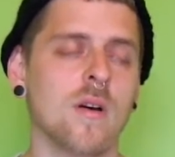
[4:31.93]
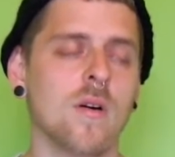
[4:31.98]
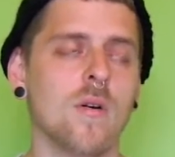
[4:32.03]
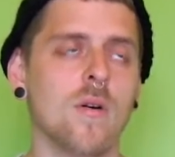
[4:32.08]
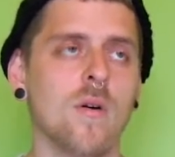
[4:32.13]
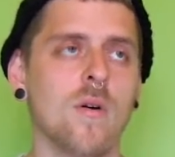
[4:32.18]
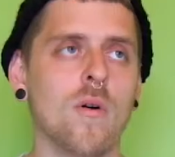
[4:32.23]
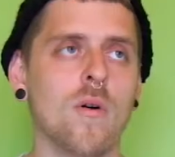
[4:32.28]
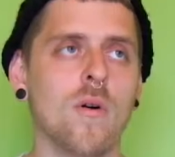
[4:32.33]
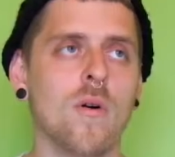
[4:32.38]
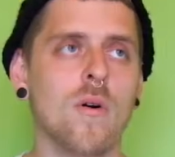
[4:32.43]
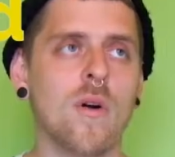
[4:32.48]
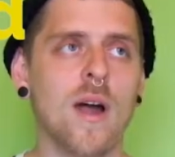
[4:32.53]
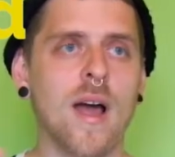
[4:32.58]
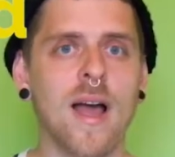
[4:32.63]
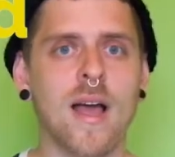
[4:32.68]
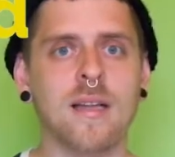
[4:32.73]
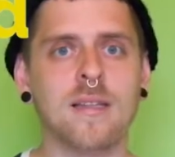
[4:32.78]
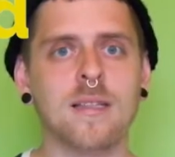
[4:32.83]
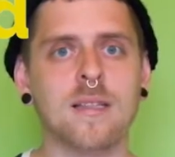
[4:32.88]
or
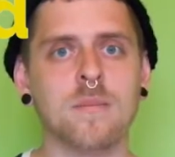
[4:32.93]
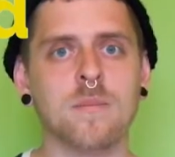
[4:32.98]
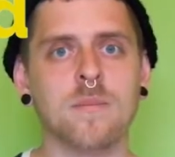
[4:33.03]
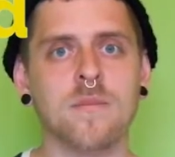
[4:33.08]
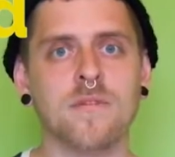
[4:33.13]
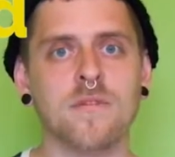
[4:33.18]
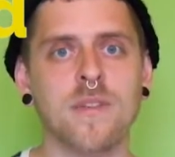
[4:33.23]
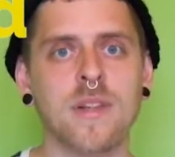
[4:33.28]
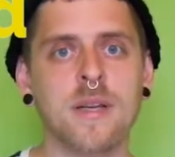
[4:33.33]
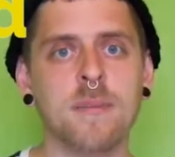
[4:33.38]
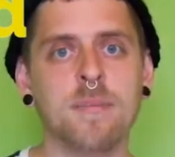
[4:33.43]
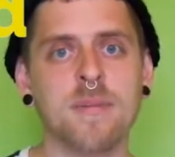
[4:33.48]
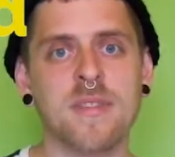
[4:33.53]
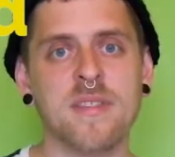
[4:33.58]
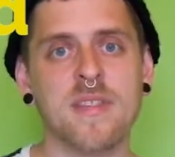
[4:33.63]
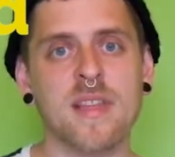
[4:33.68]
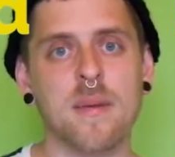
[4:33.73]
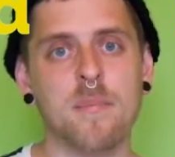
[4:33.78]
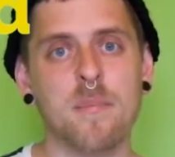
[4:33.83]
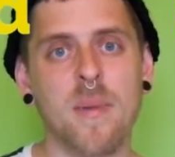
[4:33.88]
Adam
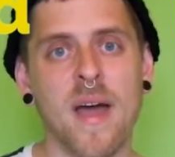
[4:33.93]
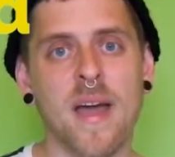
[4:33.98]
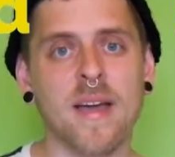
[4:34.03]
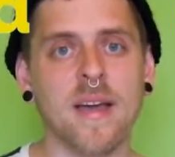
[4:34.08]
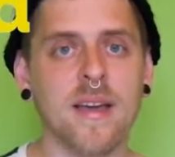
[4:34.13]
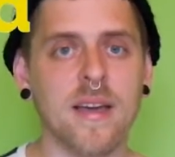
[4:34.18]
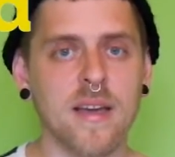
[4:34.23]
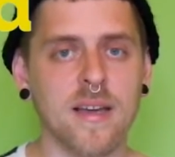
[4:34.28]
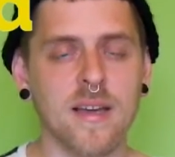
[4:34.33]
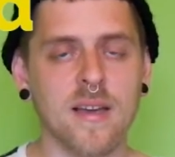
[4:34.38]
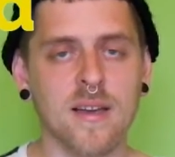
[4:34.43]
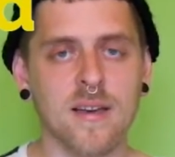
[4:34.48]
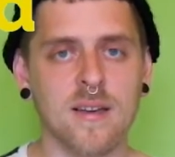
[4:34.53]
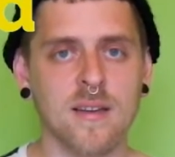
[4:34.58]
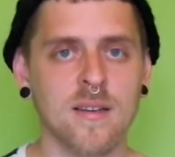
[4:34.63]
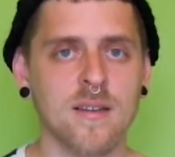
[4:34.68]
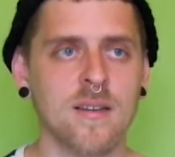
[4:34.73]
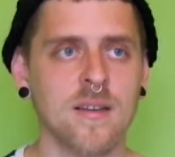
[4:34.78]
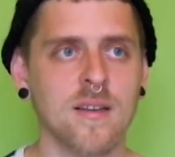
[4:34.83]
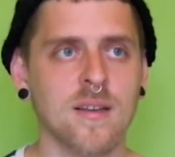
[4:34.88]
flipped a pancake,